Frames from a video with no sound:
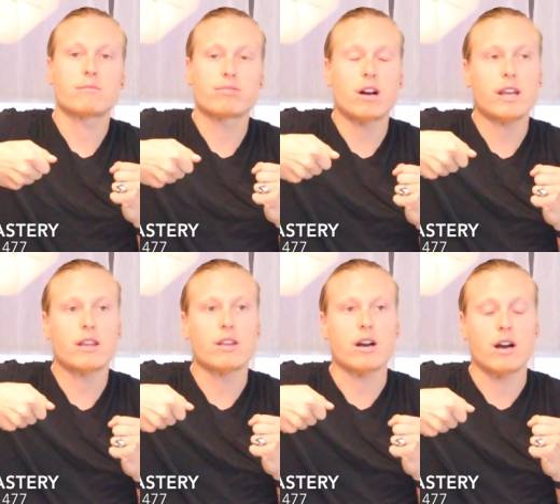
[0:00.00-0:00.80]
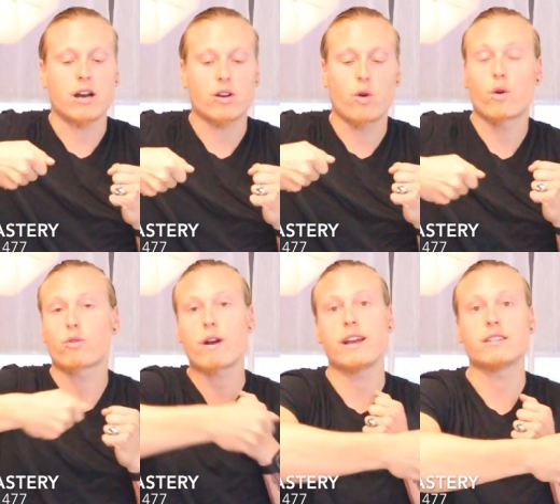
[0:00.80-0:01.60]
plugging the uh,
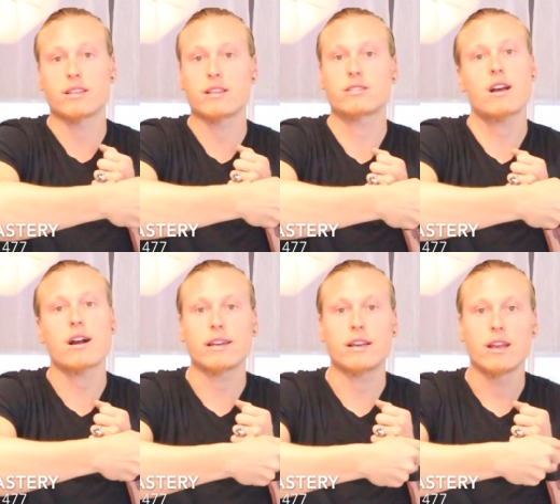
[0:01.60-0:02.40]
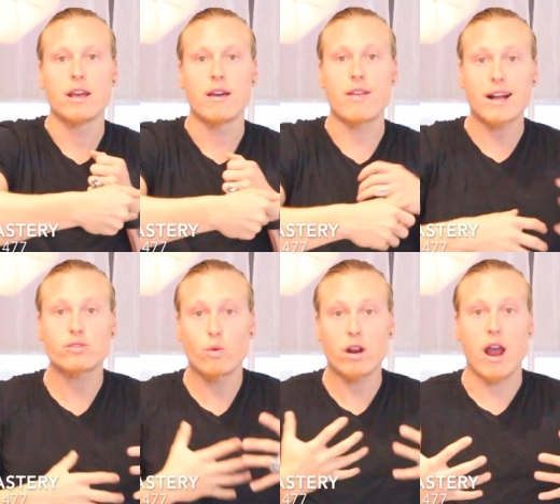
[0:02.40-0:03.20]
cord right into the socket.
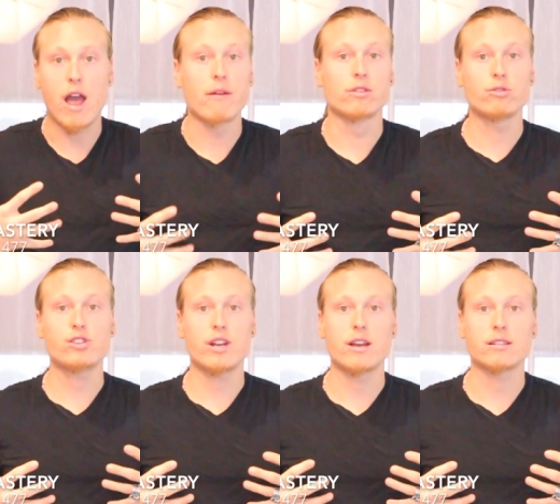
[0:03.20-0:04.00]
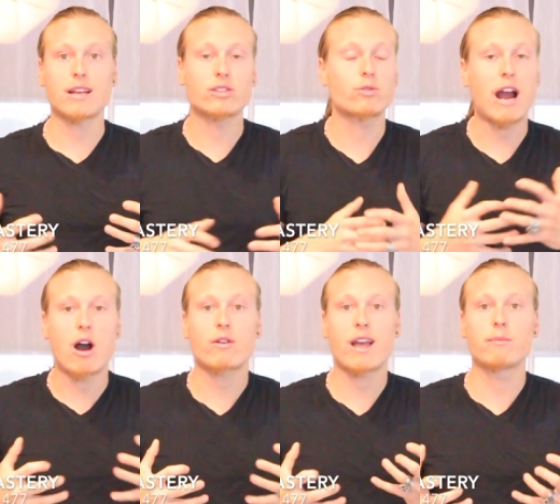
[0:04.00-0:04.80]
That's where evolution is. That's where
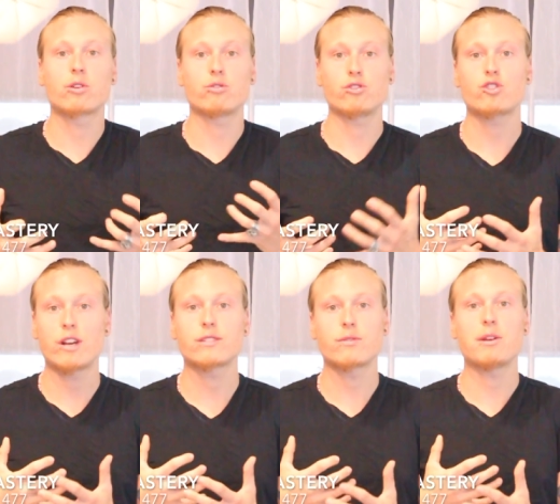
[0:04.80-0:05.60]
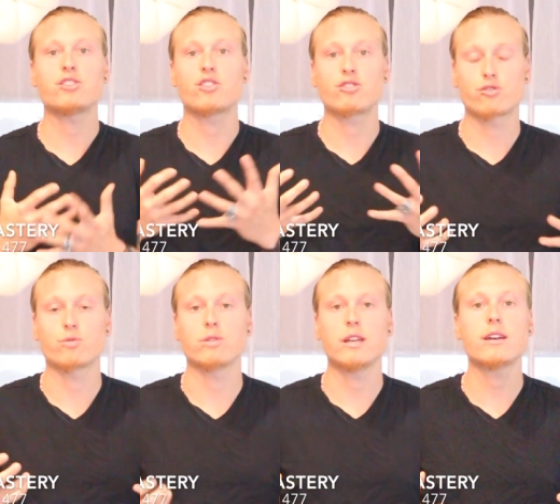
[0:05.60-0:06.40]
alchemical transformation
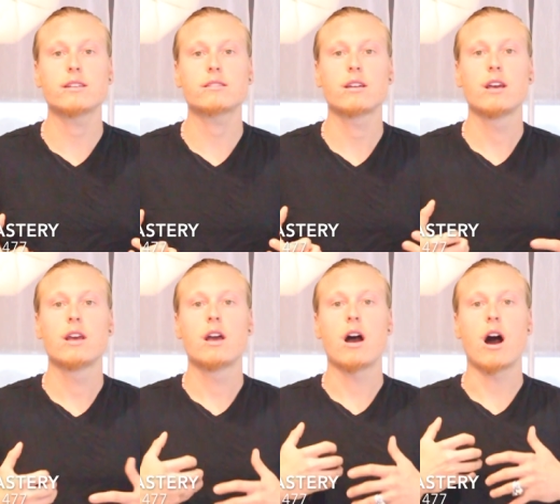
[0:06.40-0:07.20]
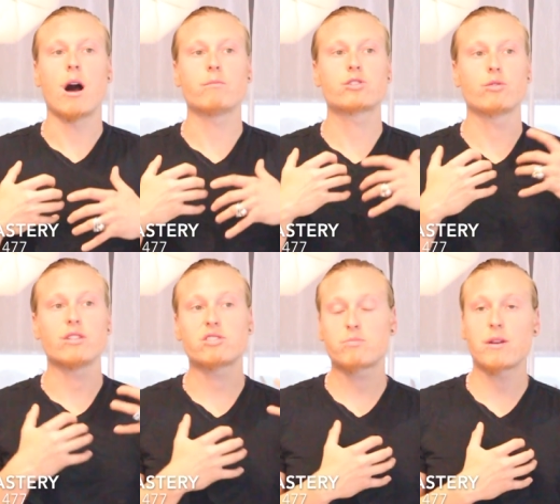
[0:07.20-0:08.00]
truly is. Um, so
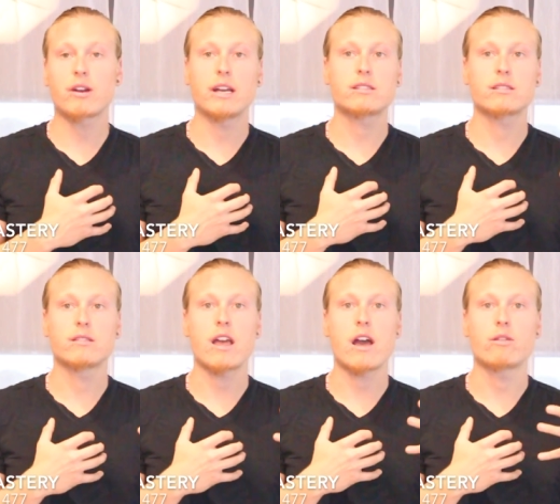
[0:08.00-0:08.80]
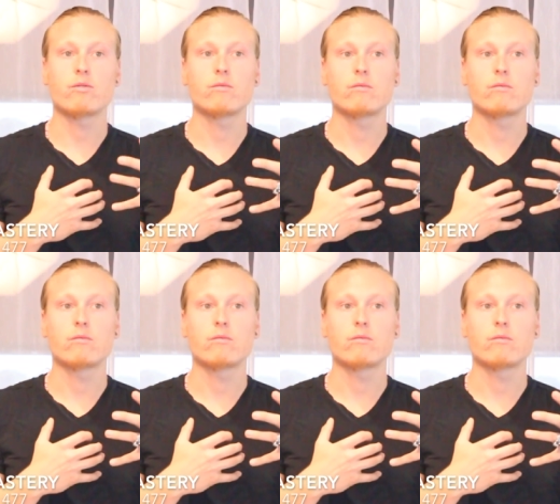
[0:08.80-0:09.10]
the spirits that